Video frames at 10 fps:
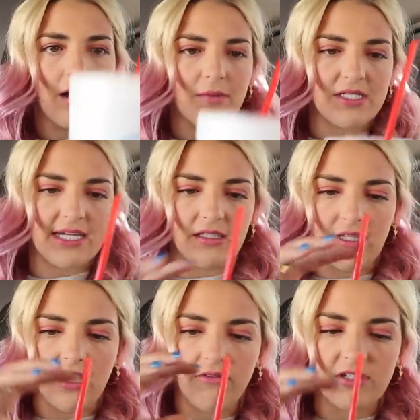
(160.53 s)
I'm gonna take the
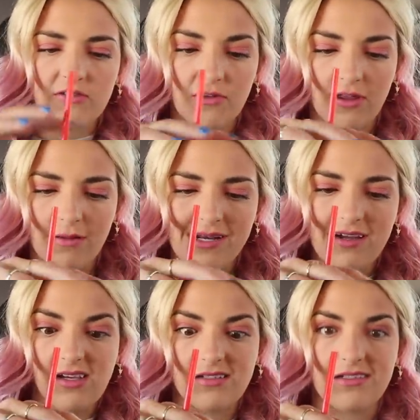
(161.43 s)
lid off this for the
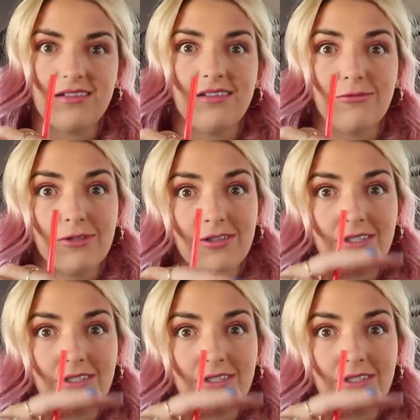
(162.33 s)
thumbnail because it's gonna look real